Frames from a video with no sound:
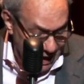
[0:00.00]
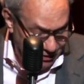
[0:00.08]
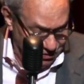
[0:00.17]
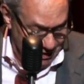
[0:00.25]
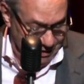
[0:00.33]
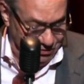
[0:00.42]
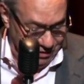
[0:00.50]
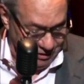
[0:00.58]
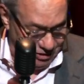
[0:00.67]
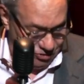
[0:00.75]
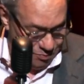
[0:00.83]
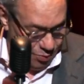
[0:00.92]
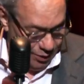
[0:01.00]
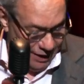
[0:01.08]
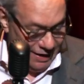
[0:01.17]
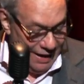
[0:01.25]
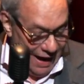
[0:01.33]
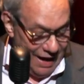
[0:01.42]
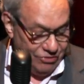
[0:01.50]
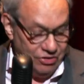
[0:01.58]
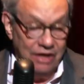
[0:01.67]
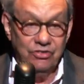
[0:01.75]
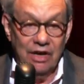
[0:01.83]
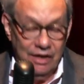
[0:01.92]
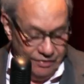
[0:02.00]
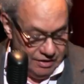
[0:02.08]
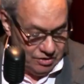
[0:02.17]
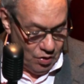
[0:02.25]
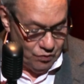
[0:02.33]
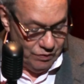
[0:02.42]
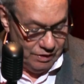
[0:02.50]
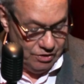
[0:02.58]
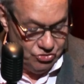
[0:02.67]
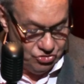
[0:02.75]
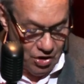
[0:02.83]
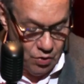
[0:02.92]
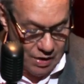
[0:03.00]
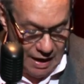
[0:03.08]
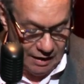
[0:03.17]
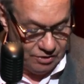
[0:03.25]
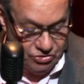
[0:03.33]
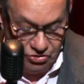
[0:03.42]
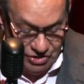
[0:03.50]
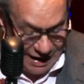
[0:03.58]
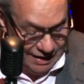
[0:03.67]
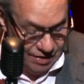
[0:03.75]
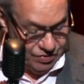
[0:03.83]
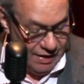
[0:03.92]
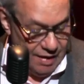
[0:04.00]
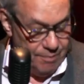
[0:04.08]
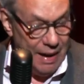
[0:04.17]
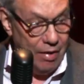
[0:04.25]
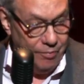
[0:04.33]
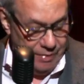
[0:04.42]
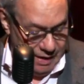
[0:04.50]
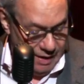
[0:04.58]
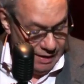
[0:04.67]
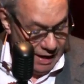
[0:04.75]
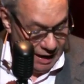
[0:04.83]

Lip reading: essays at this point, essays that don't really show colleges anything about me.